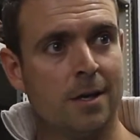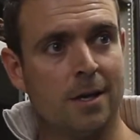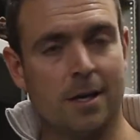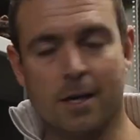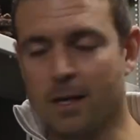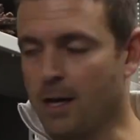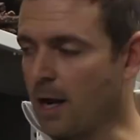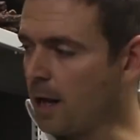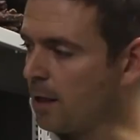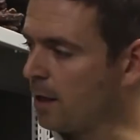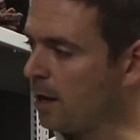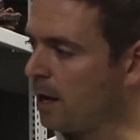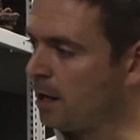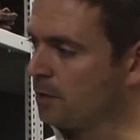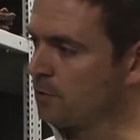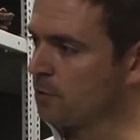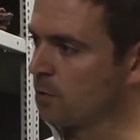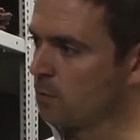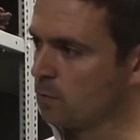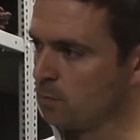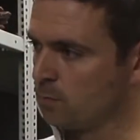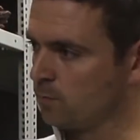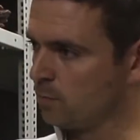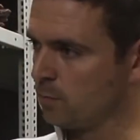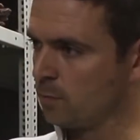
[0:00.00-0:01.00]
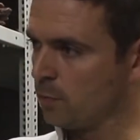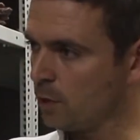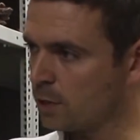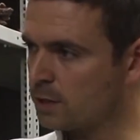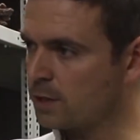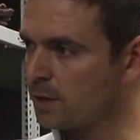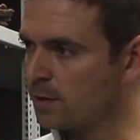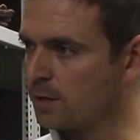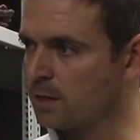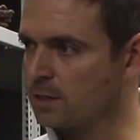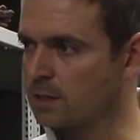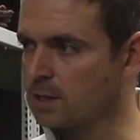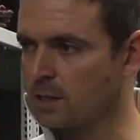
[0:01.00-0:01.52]
And Alejandro
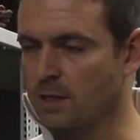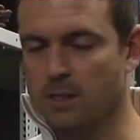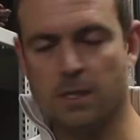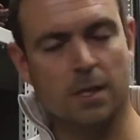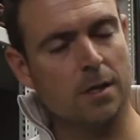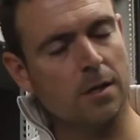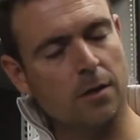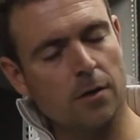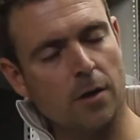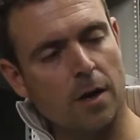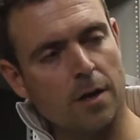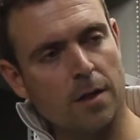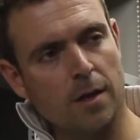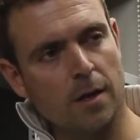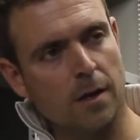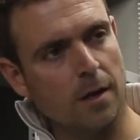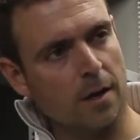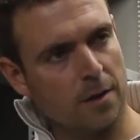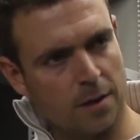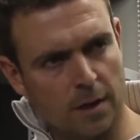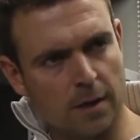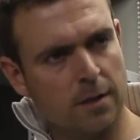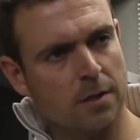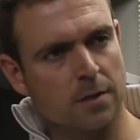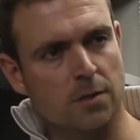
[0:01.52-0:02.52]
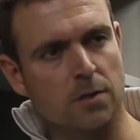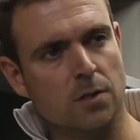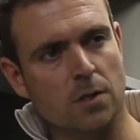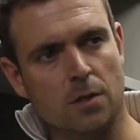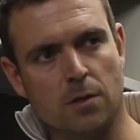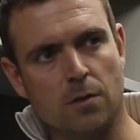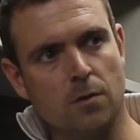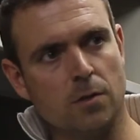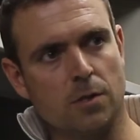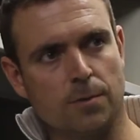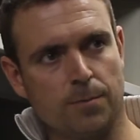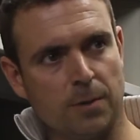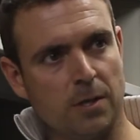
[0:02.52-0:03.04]
looked at this and he said, I think this is
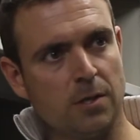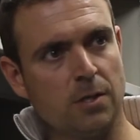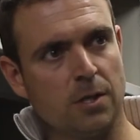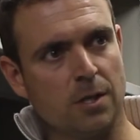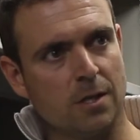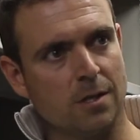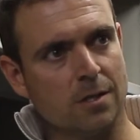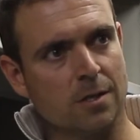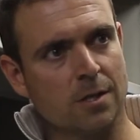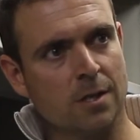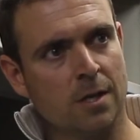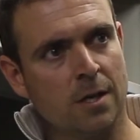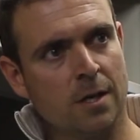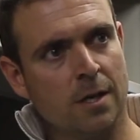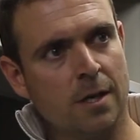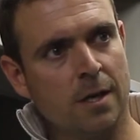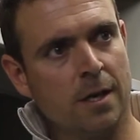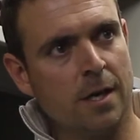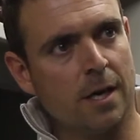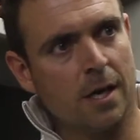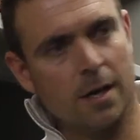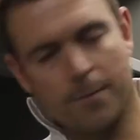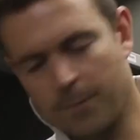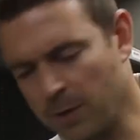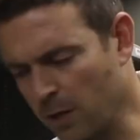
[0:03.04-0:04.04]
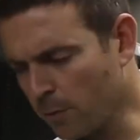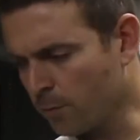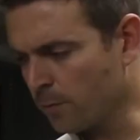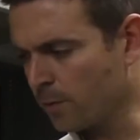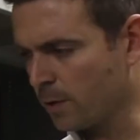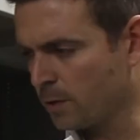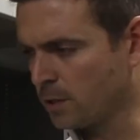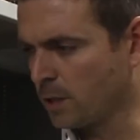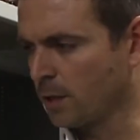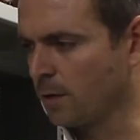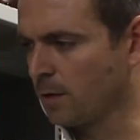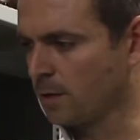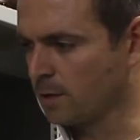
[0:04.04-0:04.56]
a new species. And Emil
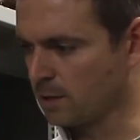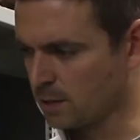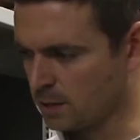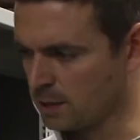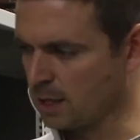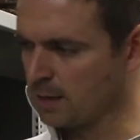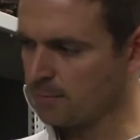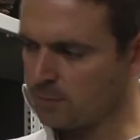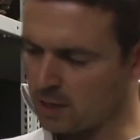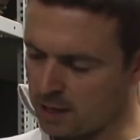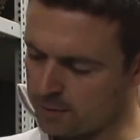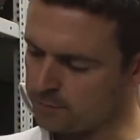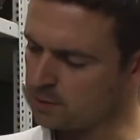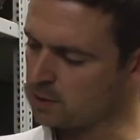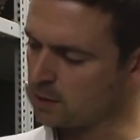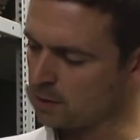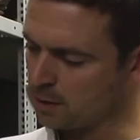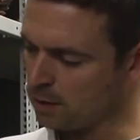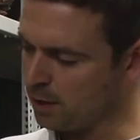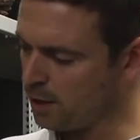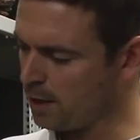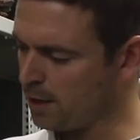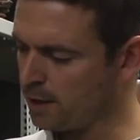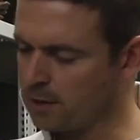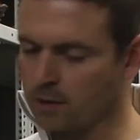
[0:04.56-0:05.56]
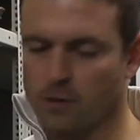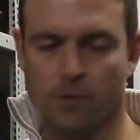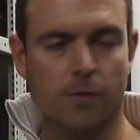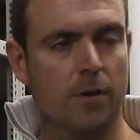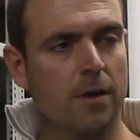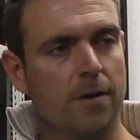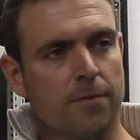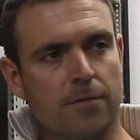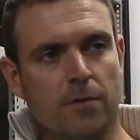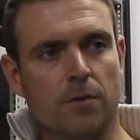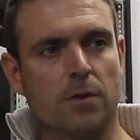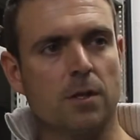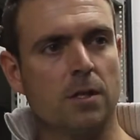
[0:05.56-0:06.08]
was here at the same time and said, well, I
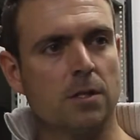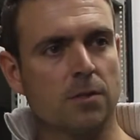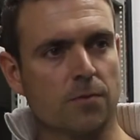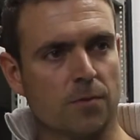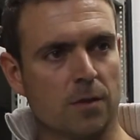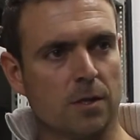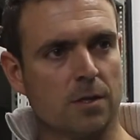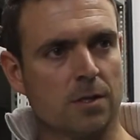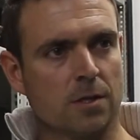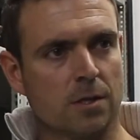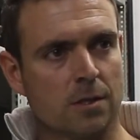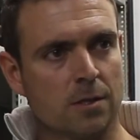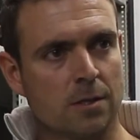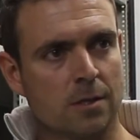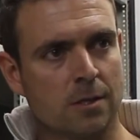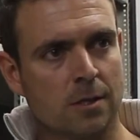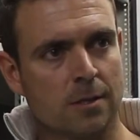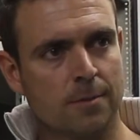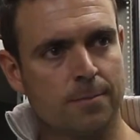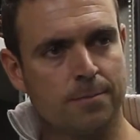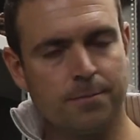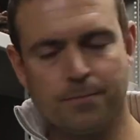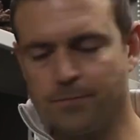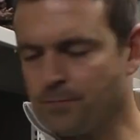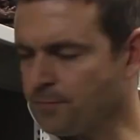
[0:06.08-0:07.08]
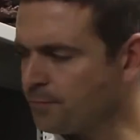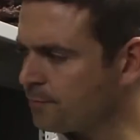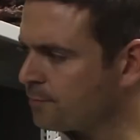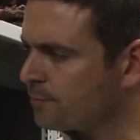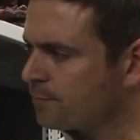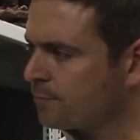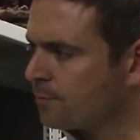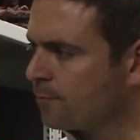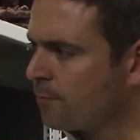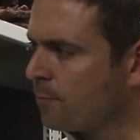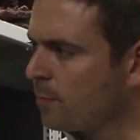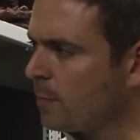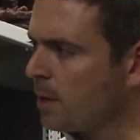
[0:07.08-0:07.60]
agree for these reasons.
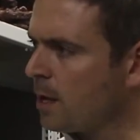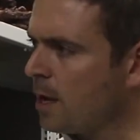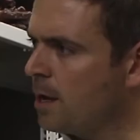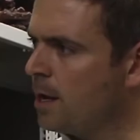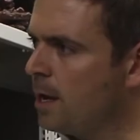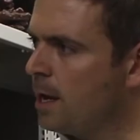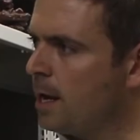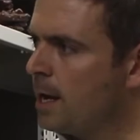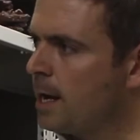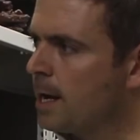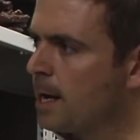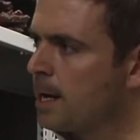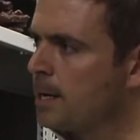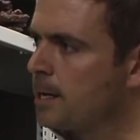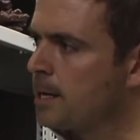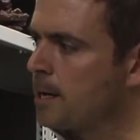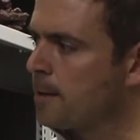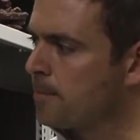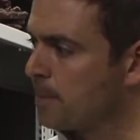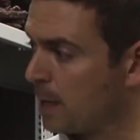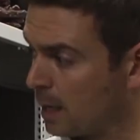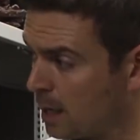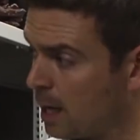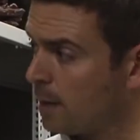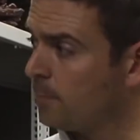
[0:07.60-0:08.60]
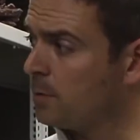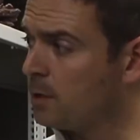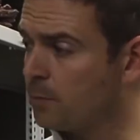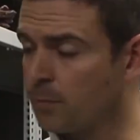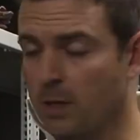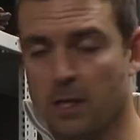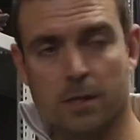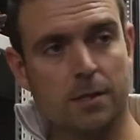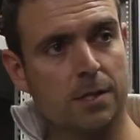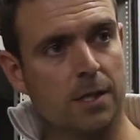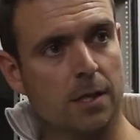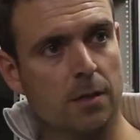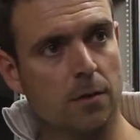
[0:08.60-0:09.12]
And they came to
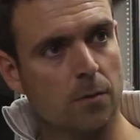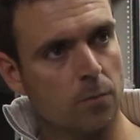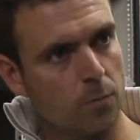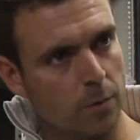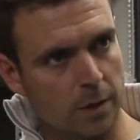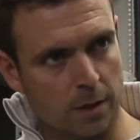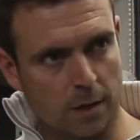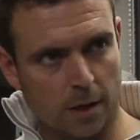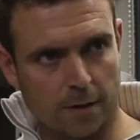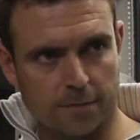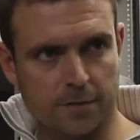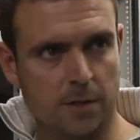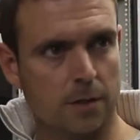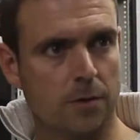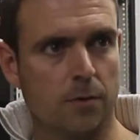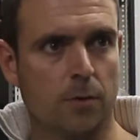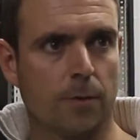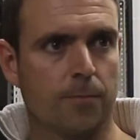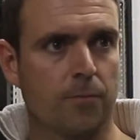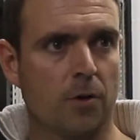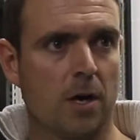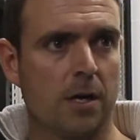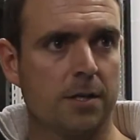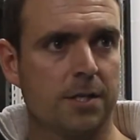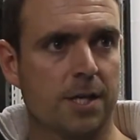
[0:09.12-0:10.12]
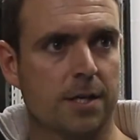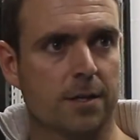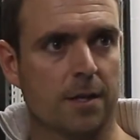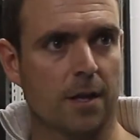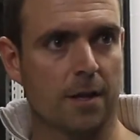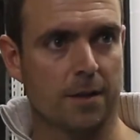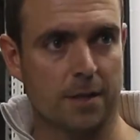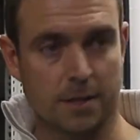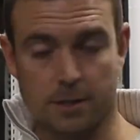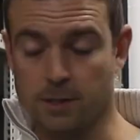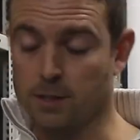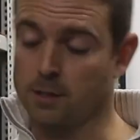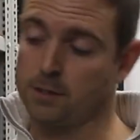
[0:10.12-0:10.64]
me and said, we'd love to do a project
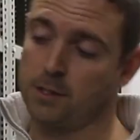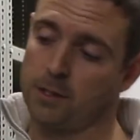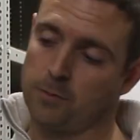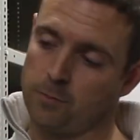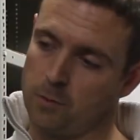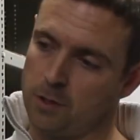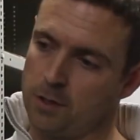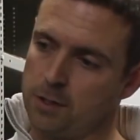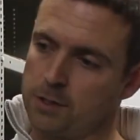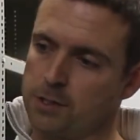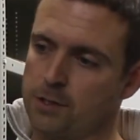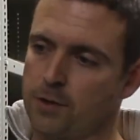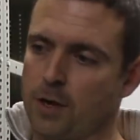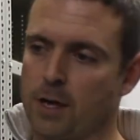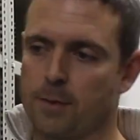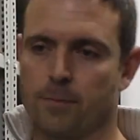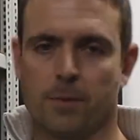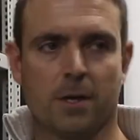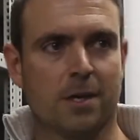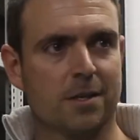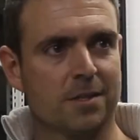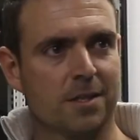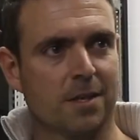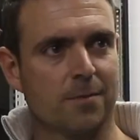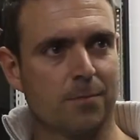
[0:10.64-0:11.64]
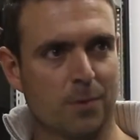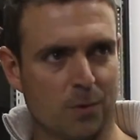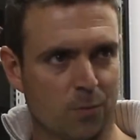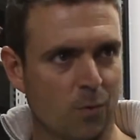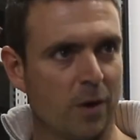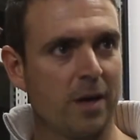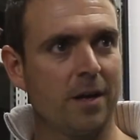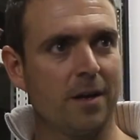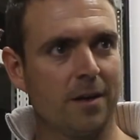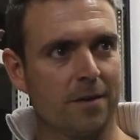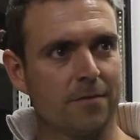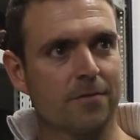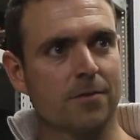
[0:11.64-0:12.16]
on this. I said, well, that's great, because I've been
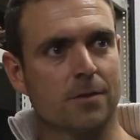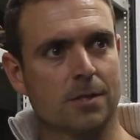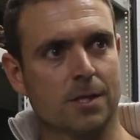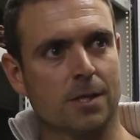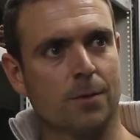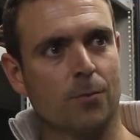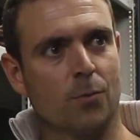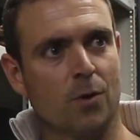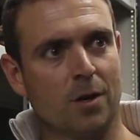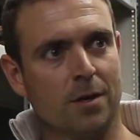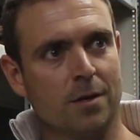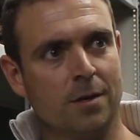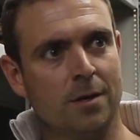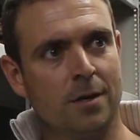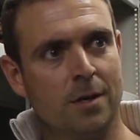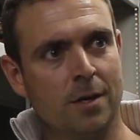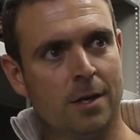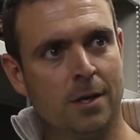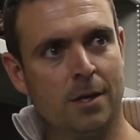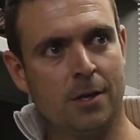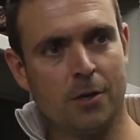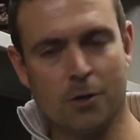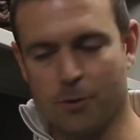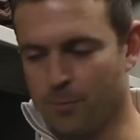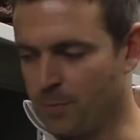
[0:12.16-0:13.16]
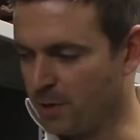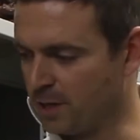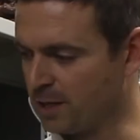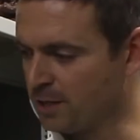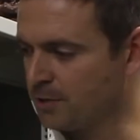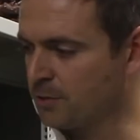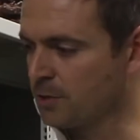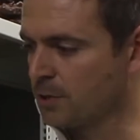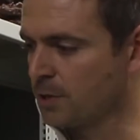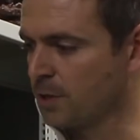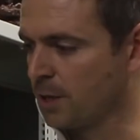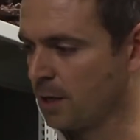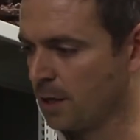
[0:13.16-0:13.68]
waiting for someone who'd be
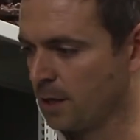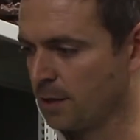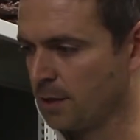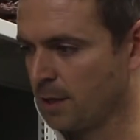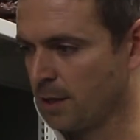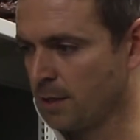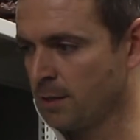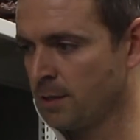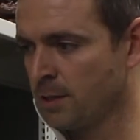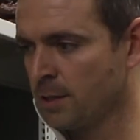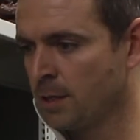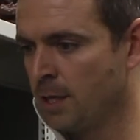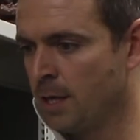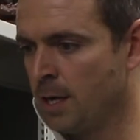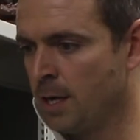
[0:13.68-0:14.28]
interested in this.